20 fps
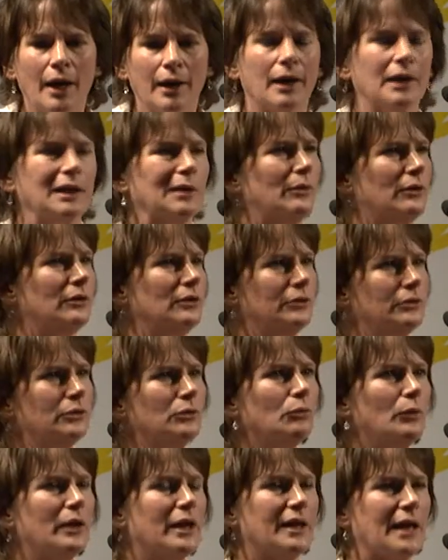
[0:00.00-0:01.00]
Gelibolu,
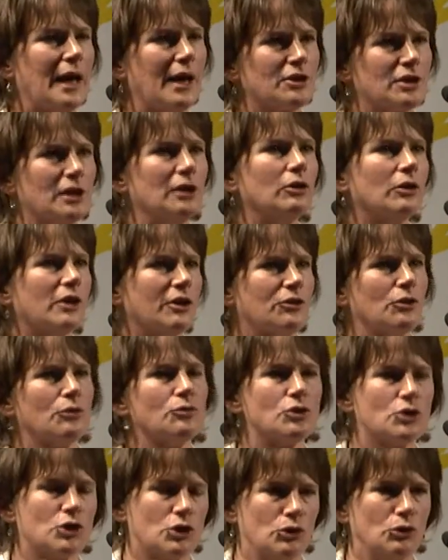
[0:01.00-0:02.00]
we can actually look at
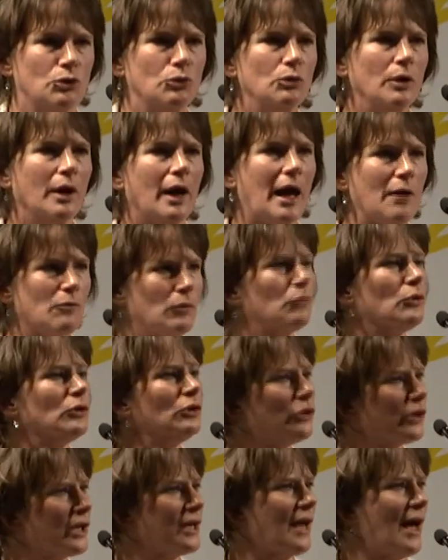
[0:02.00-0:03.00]
those two. And when we're
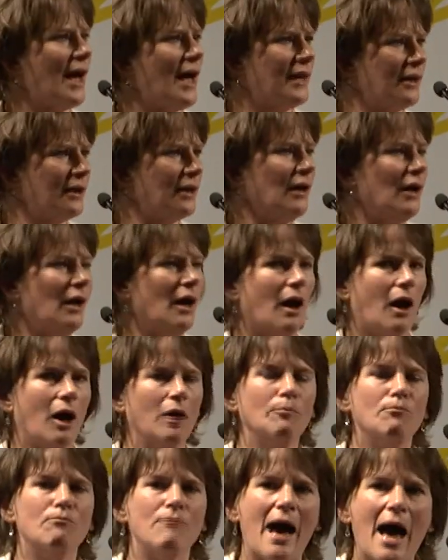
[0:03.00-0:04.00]
looking at a
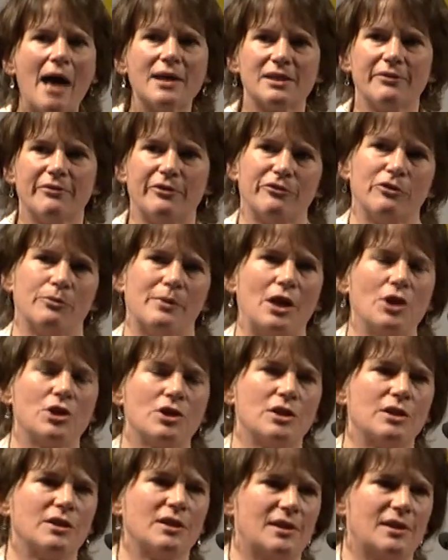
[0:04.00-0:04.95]
mass of information in the